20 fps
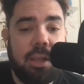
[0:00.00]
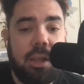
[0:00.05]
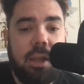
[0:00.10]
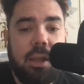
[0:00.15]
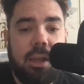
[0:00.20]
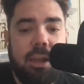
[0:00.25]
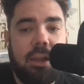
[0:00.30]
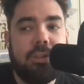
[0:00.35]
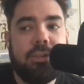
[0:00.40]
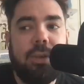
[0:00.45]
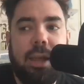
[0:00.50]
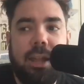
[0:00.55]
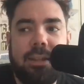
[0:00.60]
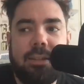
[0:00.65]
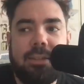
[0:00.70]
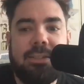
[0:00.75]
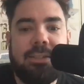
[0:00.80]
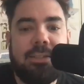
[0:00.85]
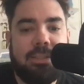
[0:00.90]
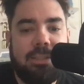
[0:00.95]
He also had
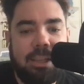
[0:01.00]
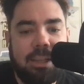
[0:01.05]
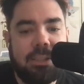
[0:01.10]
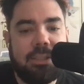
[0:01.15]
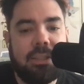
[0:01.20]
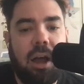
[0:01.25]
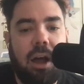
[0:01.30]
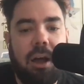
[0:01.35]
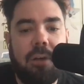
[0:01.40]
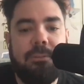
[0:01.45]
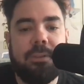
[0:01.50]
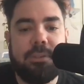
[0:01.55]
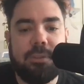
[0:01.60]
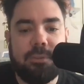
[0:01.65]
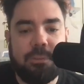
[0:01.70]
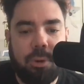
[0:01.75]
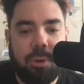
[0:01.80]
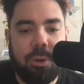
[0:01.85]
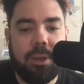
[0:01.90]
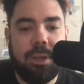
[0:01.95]
6 offensive
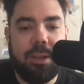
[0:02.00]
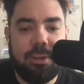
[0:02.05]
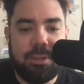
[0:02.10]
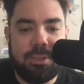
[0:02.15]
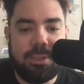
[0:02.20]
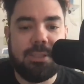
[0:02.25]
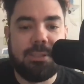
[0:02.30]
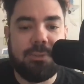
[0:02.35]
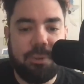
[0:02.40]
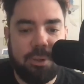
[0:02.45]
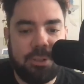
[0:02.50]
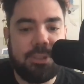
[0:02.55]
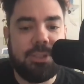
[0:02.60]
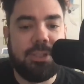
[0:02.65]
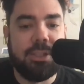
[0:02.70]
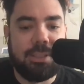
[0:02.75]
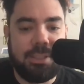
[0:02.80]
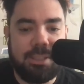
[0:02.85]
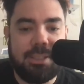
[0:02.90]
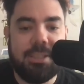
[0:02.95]
coordinators in his first
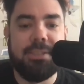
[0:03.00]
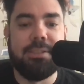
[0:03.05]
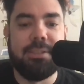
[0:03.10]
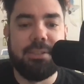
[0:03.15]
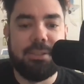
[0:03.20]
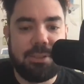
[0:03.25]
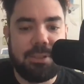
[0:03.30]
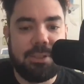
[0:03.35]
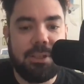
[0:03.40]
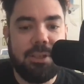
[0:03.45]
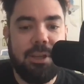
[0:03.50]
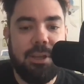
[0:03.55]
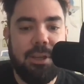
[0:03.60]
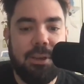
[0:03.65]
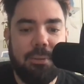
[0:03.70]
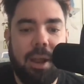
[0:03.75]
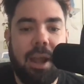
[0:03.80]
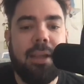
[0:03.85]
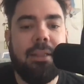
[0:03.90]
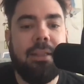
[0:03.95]
6 seasons,
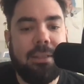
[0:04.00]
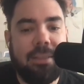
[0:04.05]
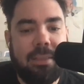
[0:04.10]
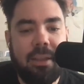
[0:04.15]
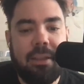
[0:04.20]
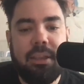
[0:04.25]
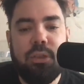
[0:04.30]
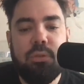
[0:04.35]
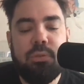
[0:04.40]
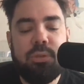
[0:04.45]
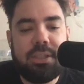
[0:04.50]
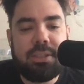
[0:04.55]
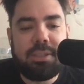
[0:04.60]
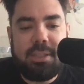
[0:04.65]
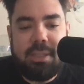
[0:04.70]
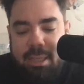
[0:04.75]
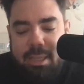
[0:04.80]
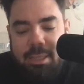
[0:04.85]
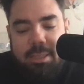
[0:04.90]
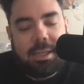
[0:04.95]
right? Like, that you just
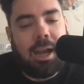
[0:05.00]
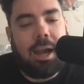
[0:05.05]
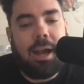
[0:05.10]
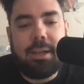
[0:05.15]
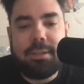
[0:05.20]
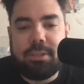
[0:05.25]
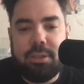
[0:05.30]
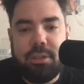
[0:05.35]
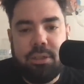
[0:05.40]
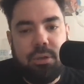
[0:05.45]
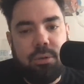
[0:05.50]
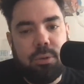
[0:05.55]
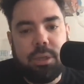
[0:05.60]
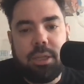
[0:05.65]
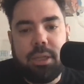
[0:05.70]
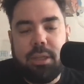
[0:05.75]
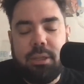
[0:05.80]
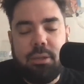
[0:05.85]
need continuity.